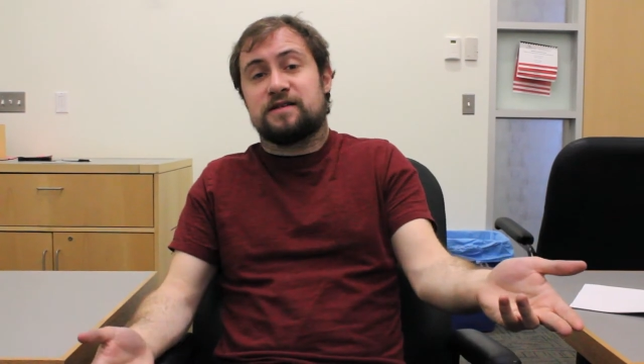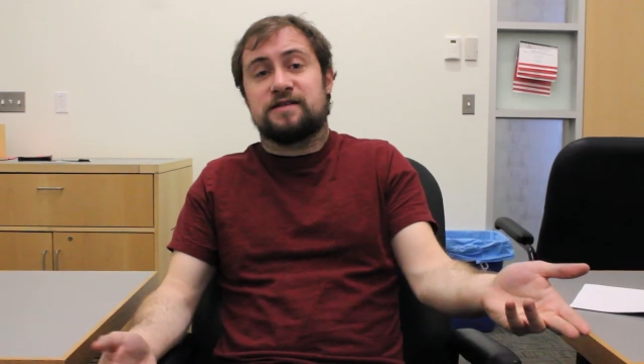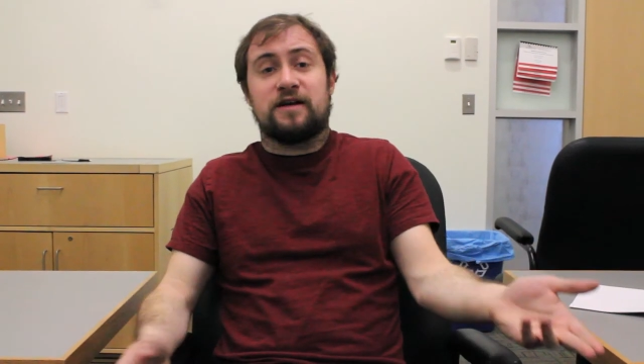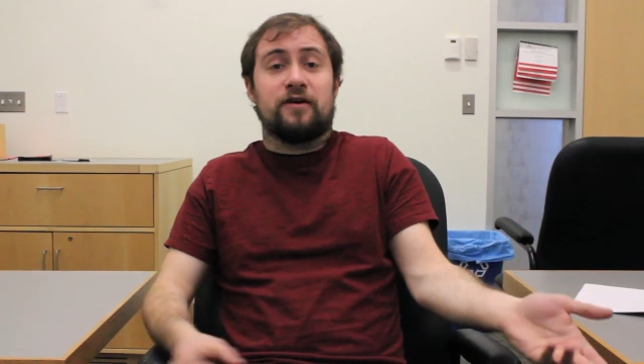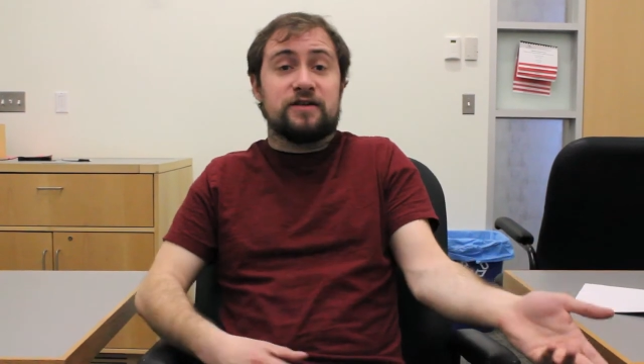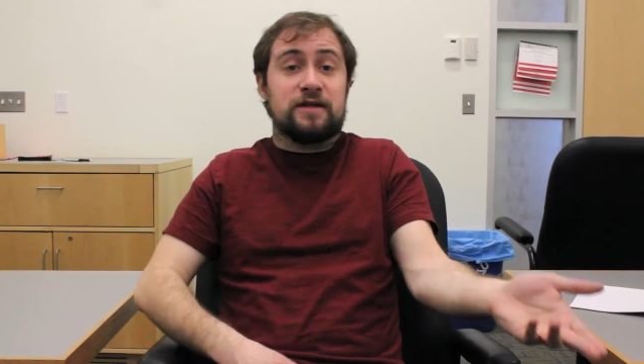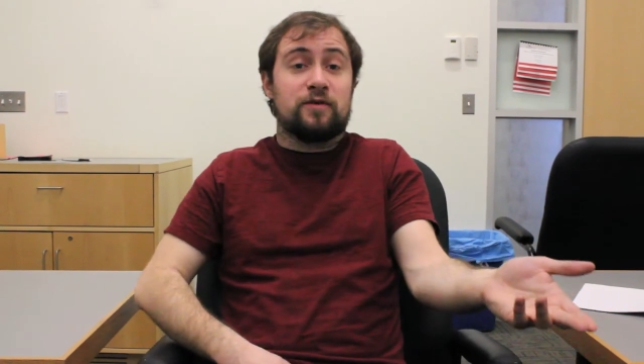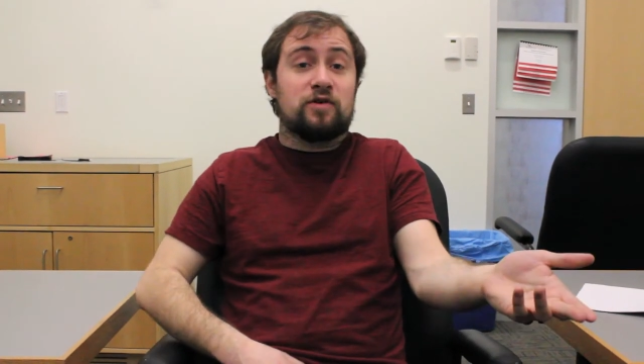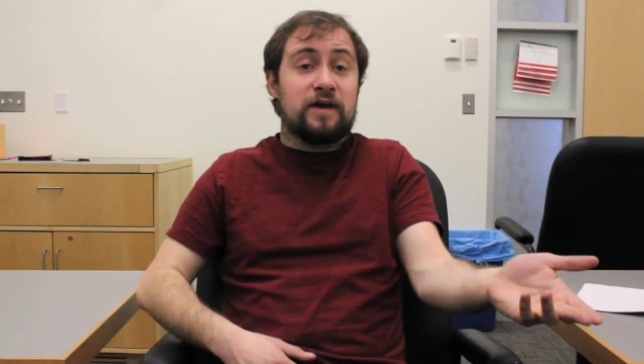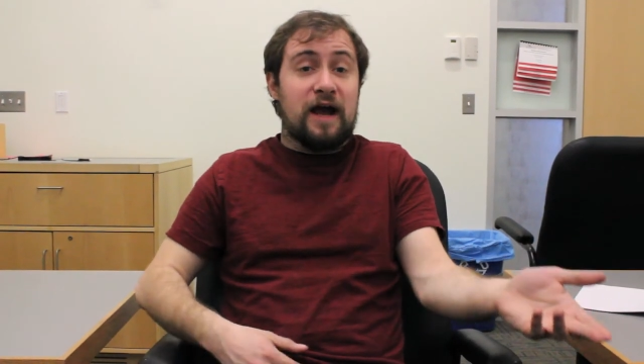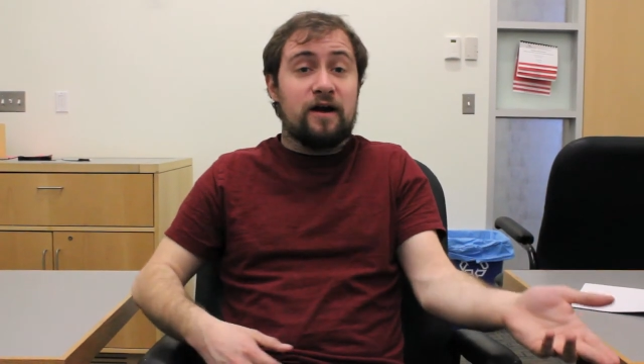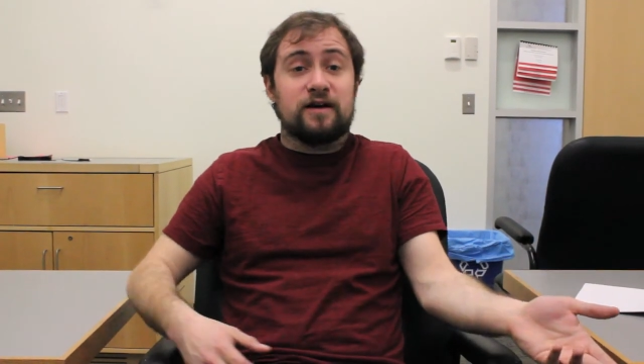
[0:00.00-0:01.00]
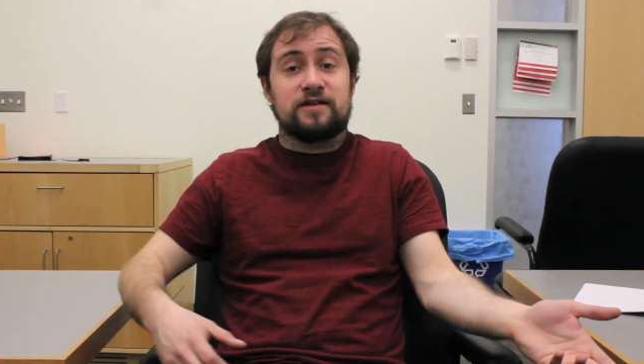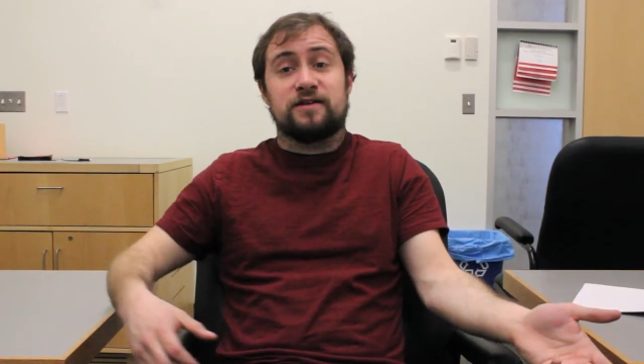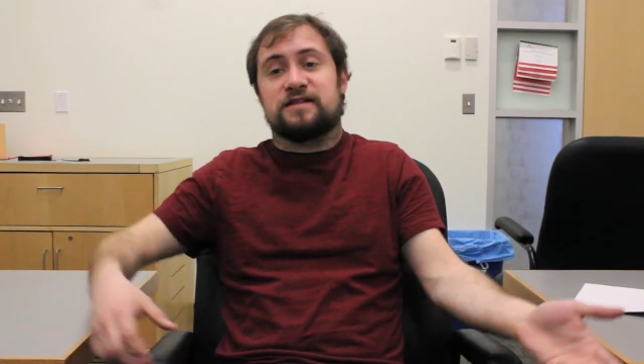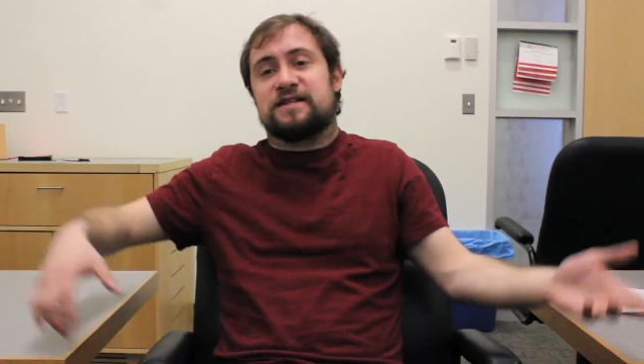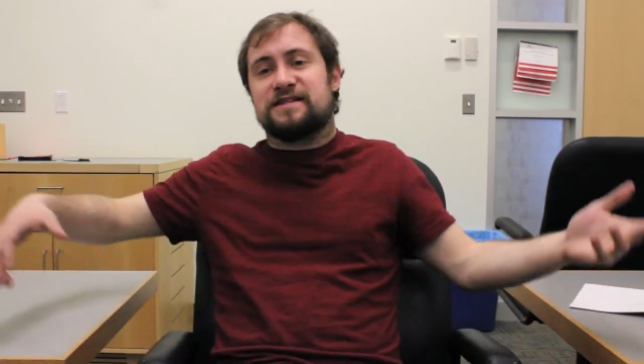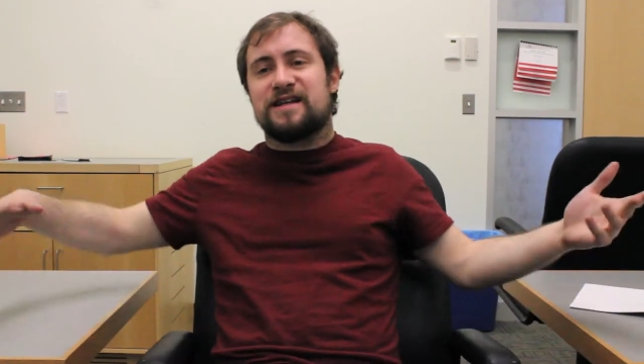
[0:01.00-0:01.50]
stereotypical
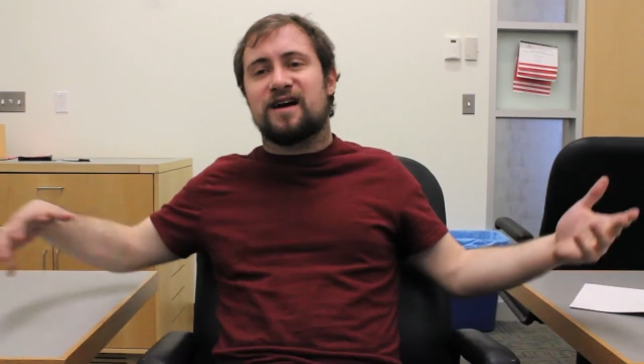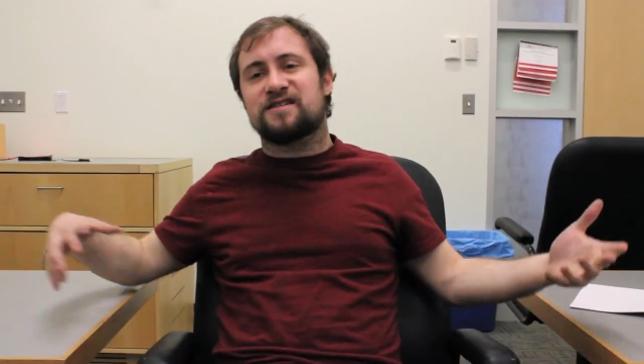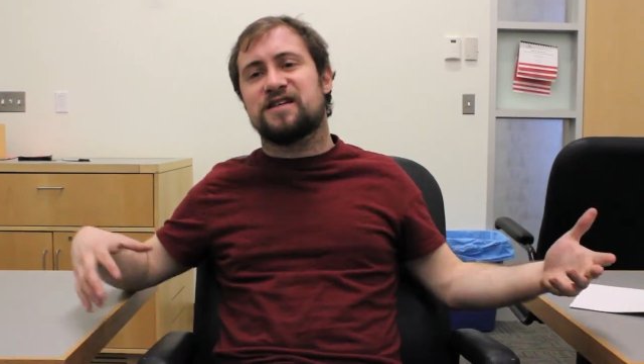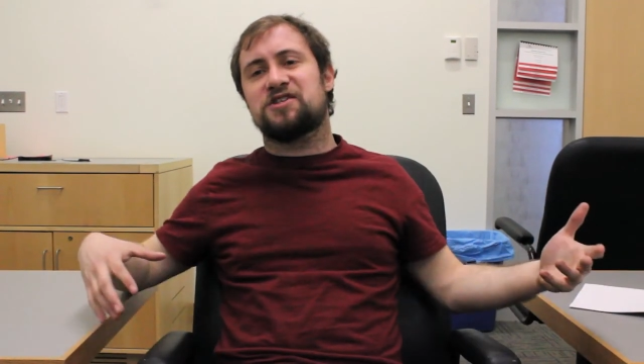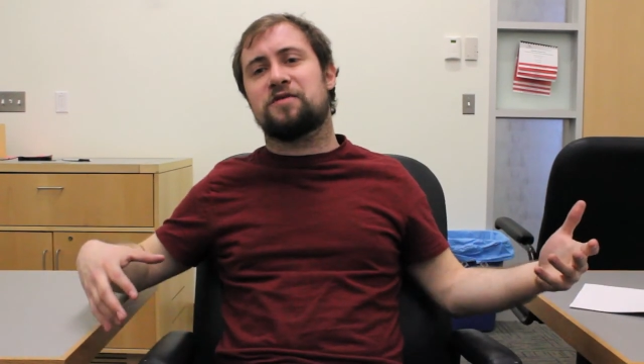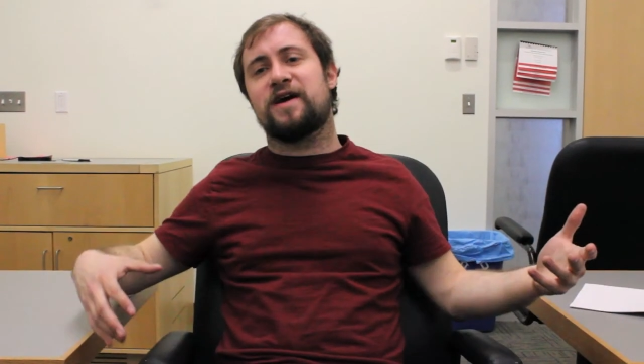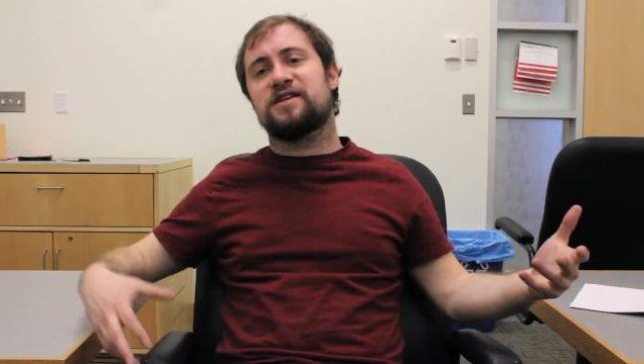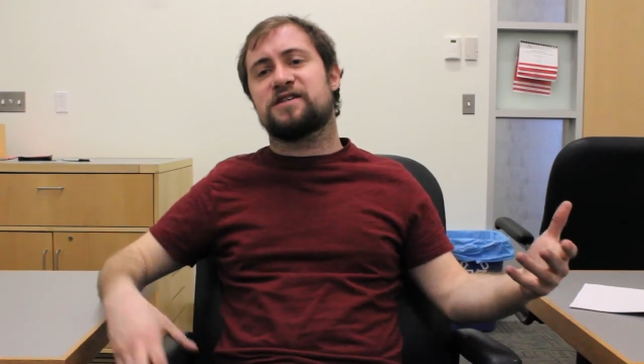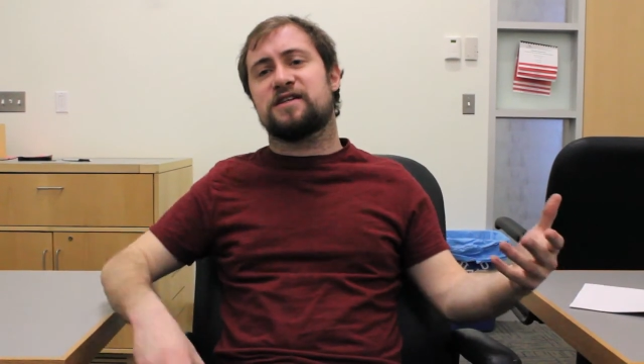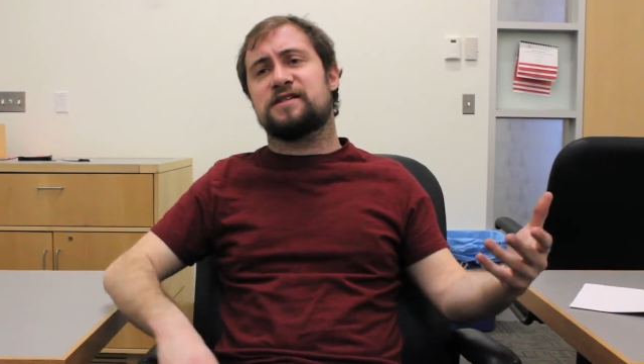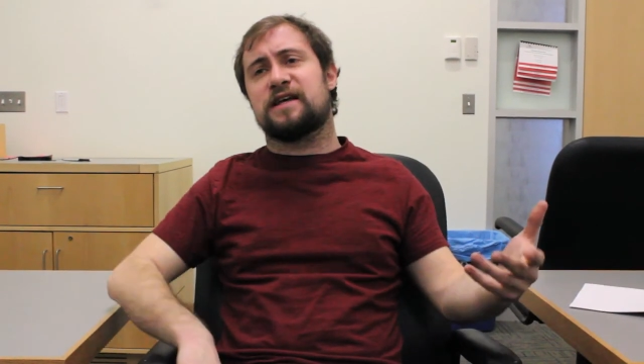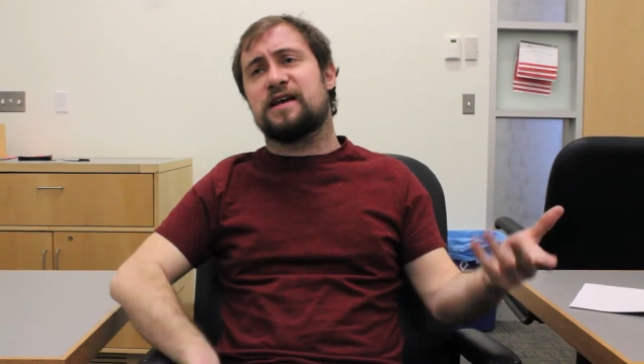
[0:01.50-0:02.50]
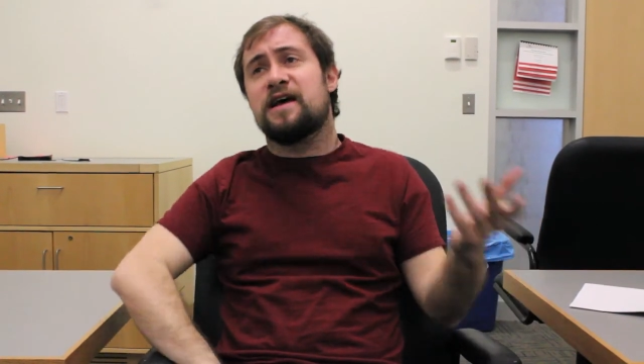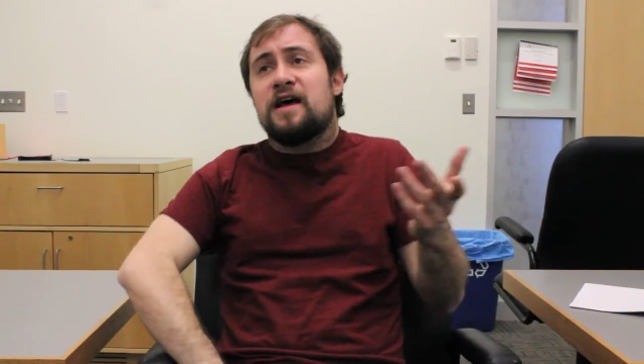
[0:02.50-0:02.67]
characters and stock situations and